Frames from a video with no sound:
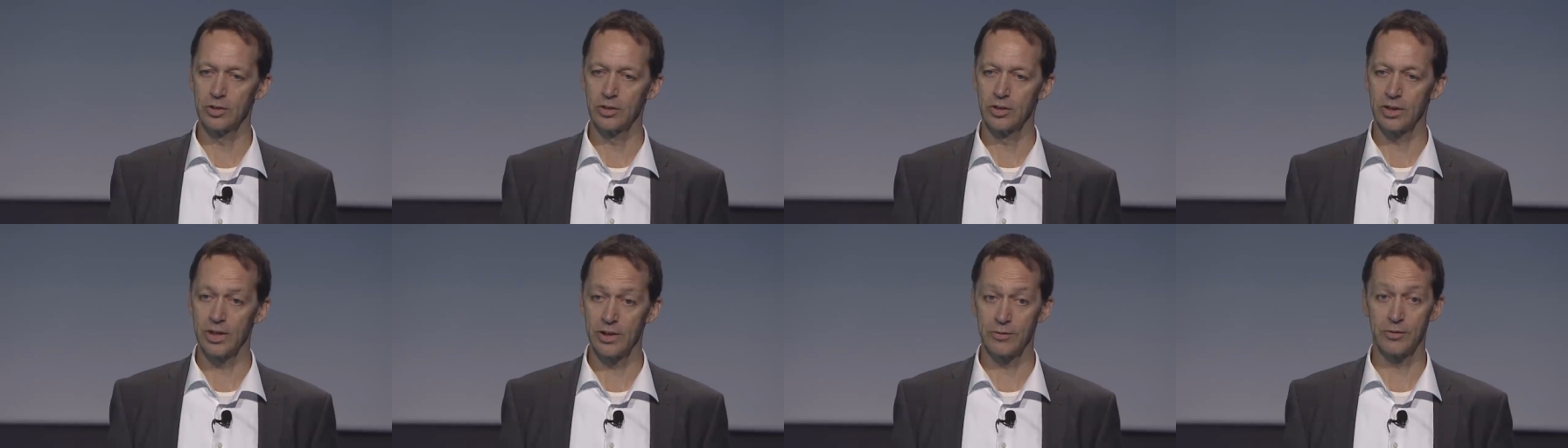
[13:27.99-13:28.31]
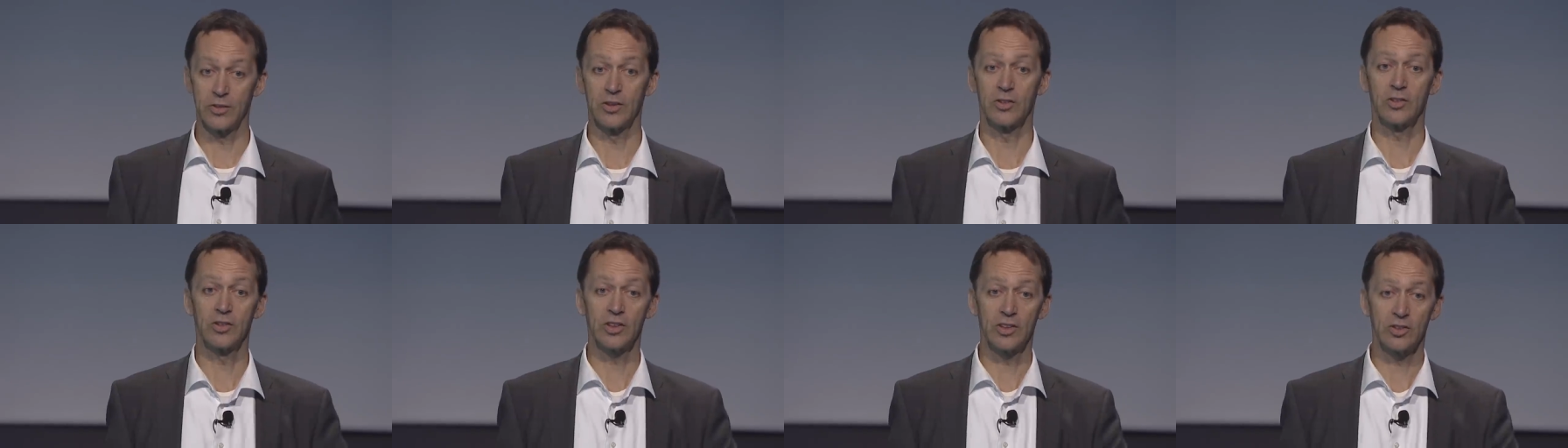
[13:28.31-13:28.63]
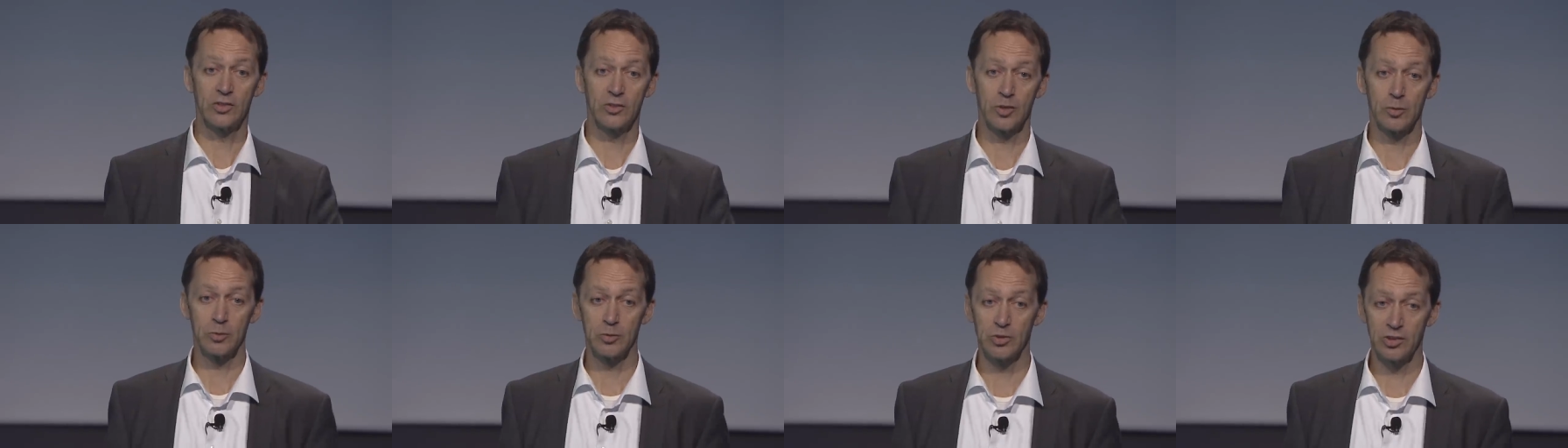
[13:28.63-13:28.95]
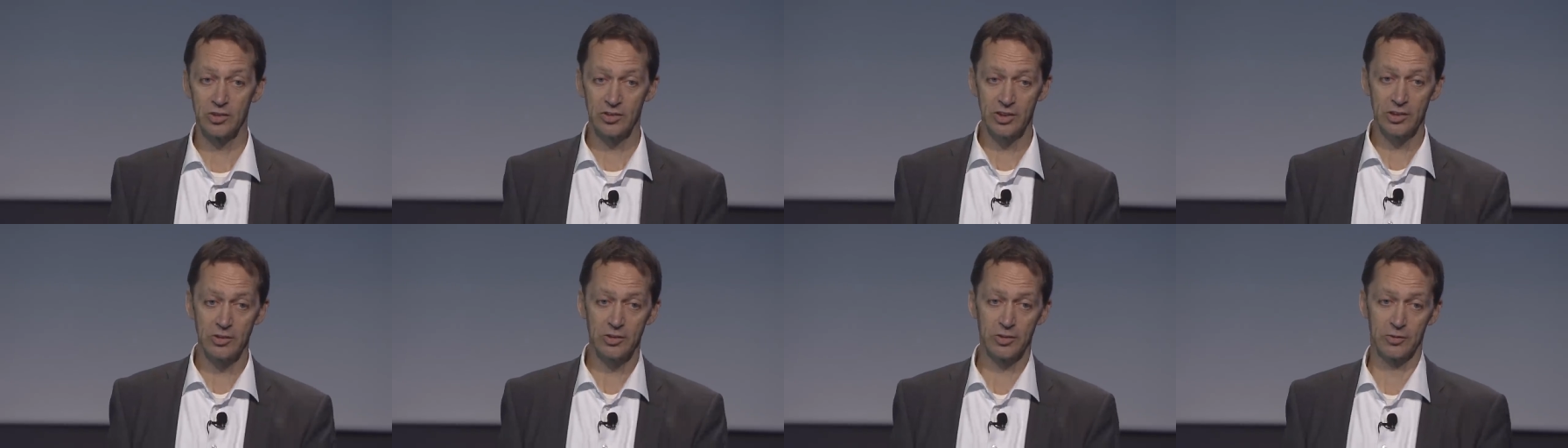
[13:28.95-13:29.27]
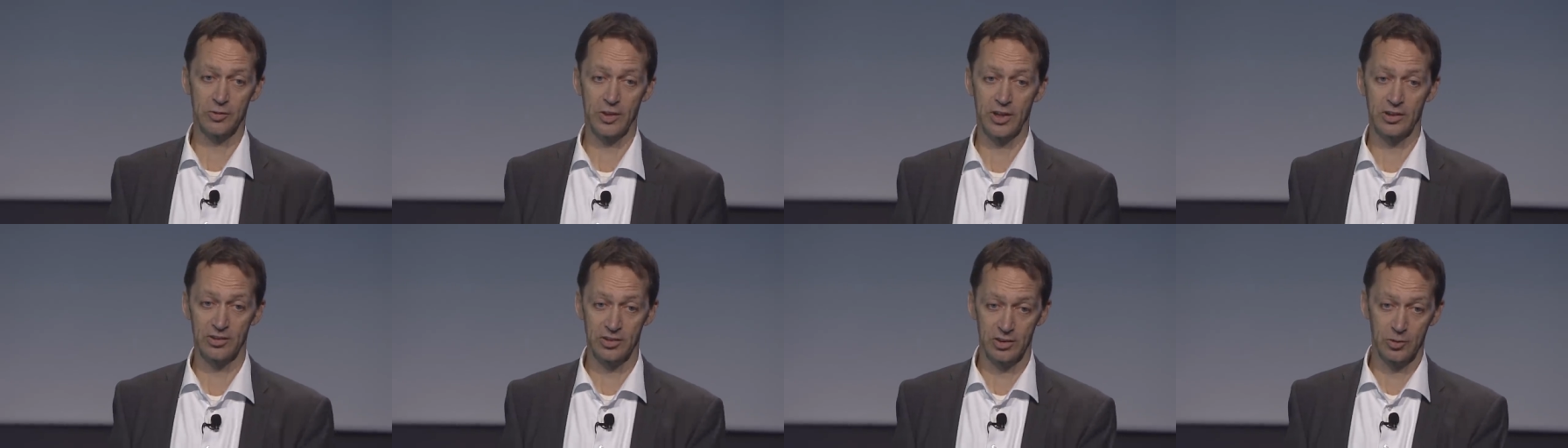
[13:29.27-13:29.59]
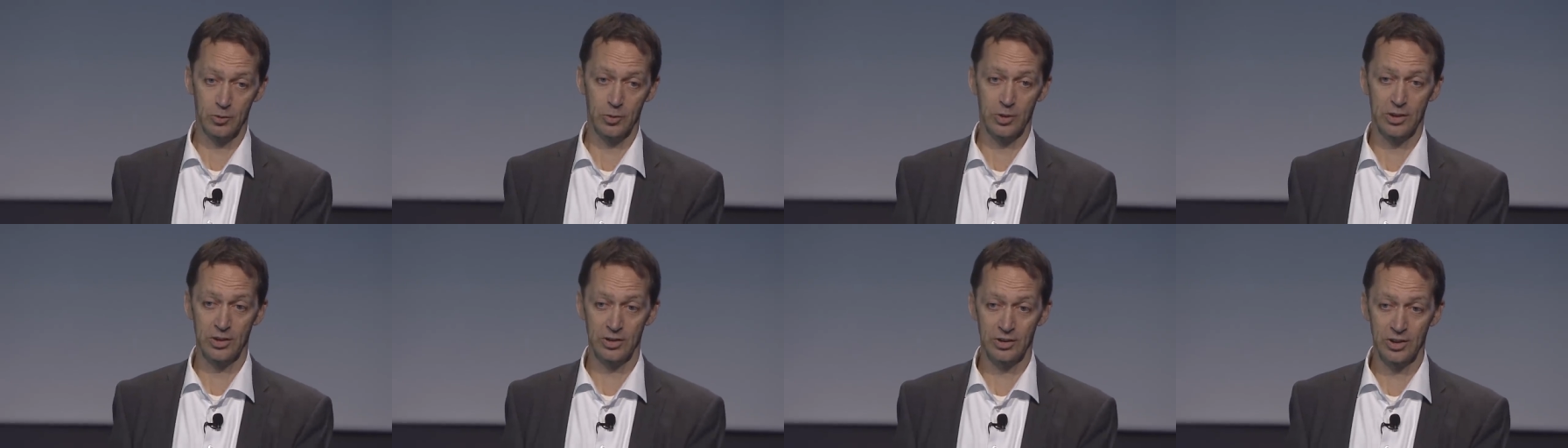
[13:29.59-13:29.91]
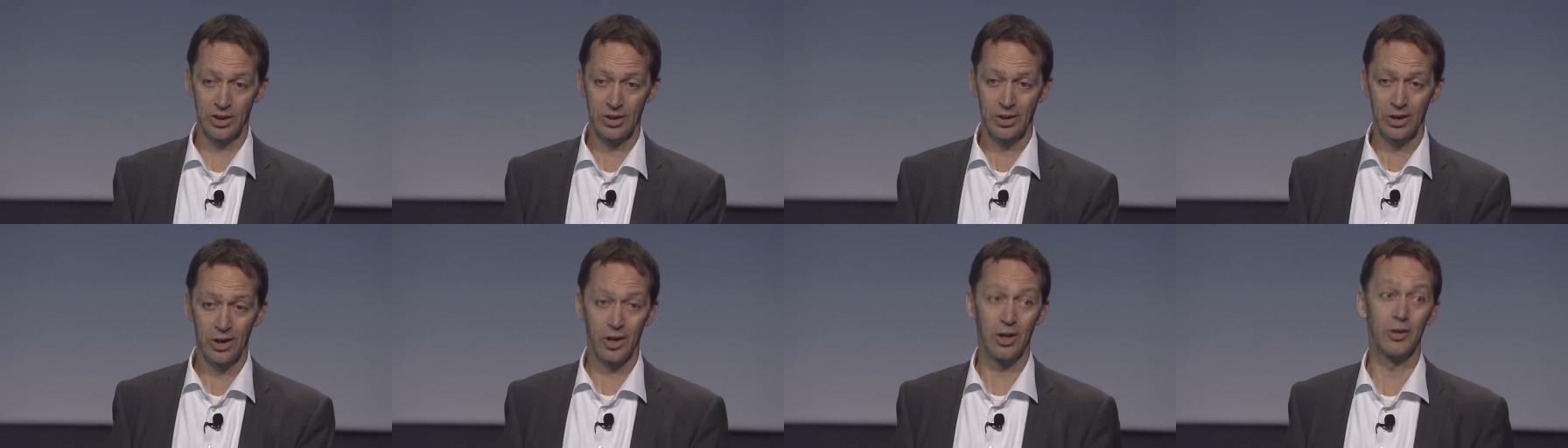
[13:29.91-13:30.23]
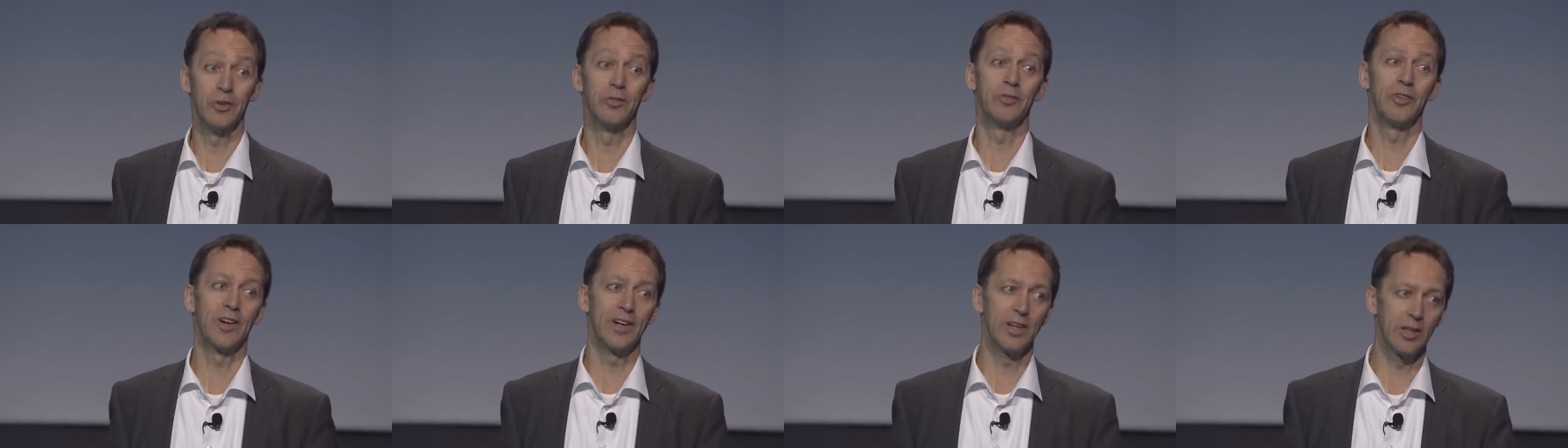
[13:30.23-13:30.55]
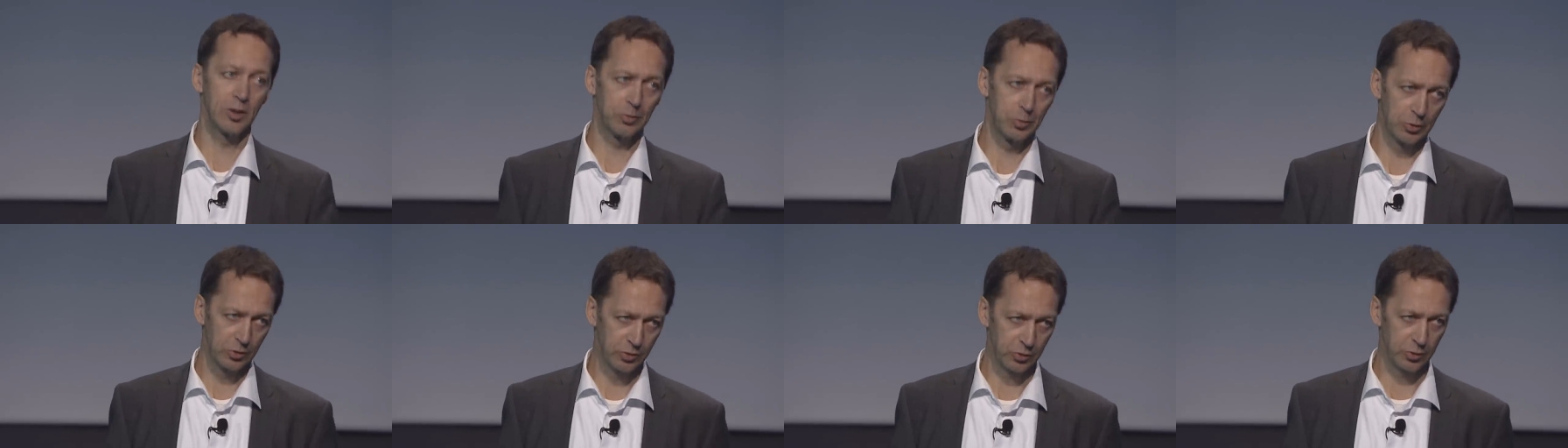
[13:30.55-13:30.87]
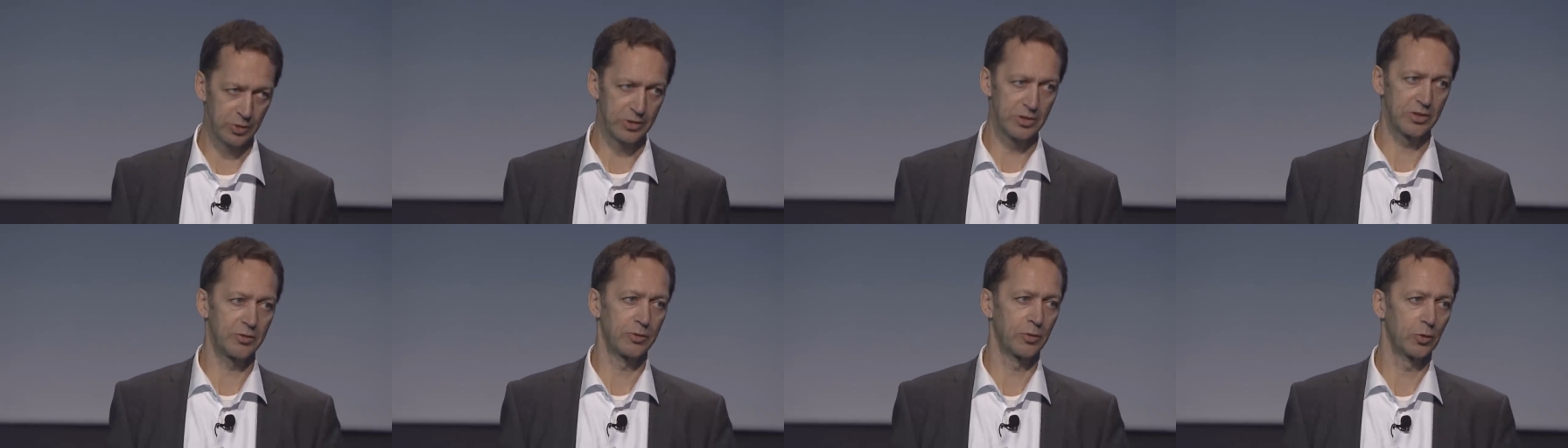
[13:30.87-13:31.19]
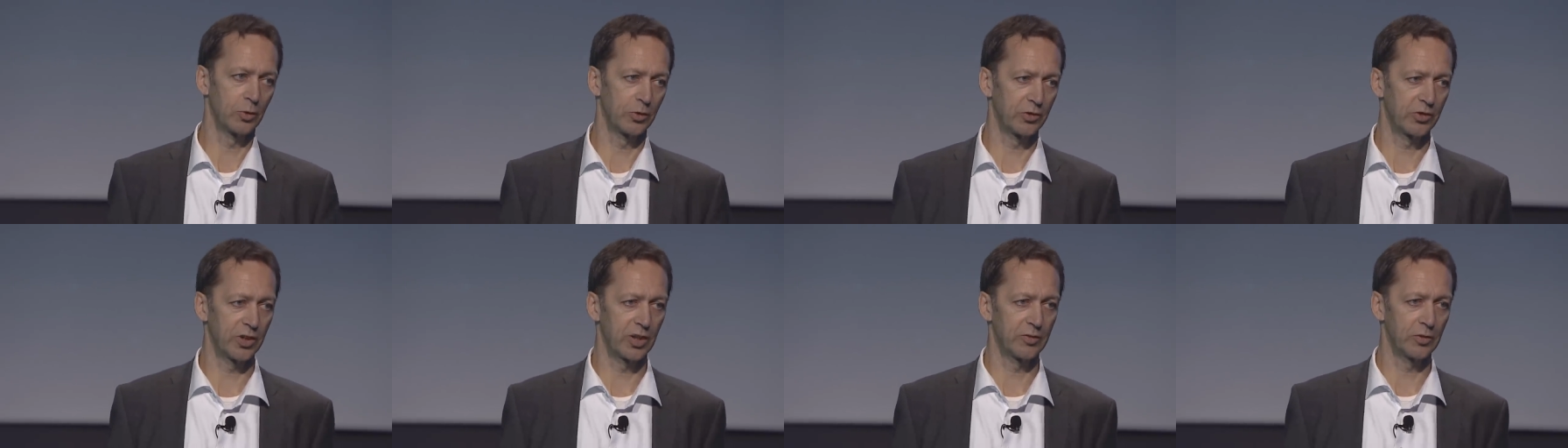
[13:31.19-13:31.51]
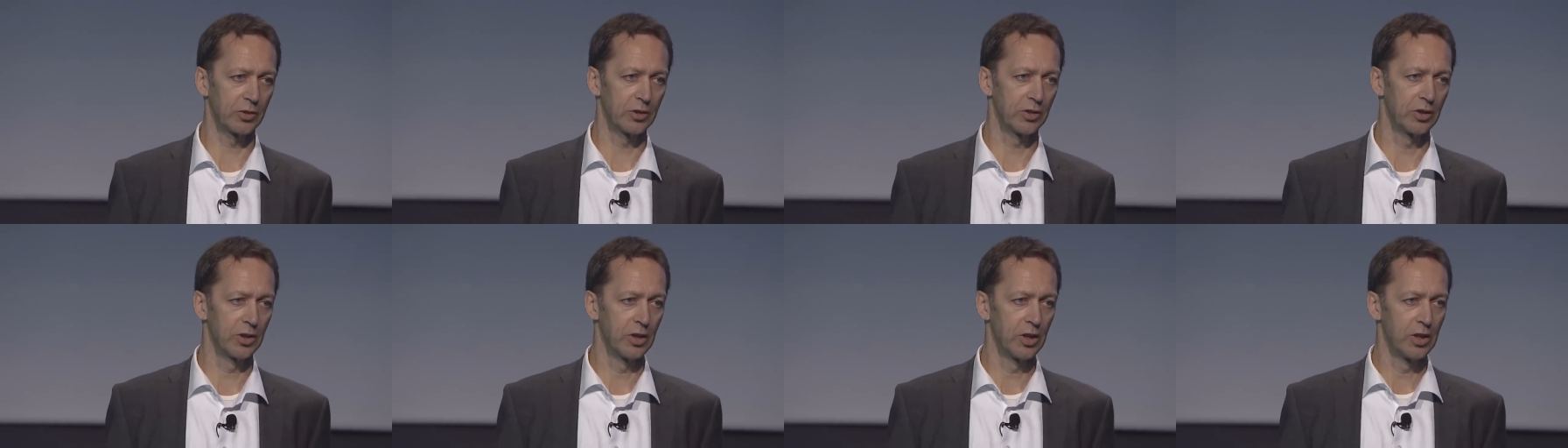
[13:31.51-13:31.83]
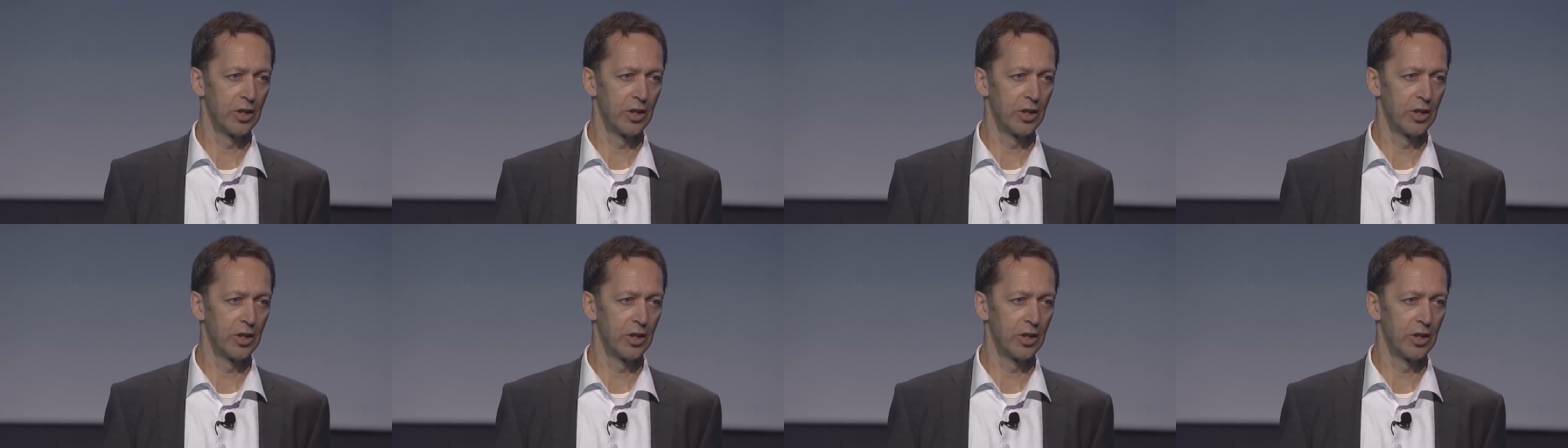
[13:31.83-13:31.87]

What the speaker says: if the systems it's interfacing with are available 24/7.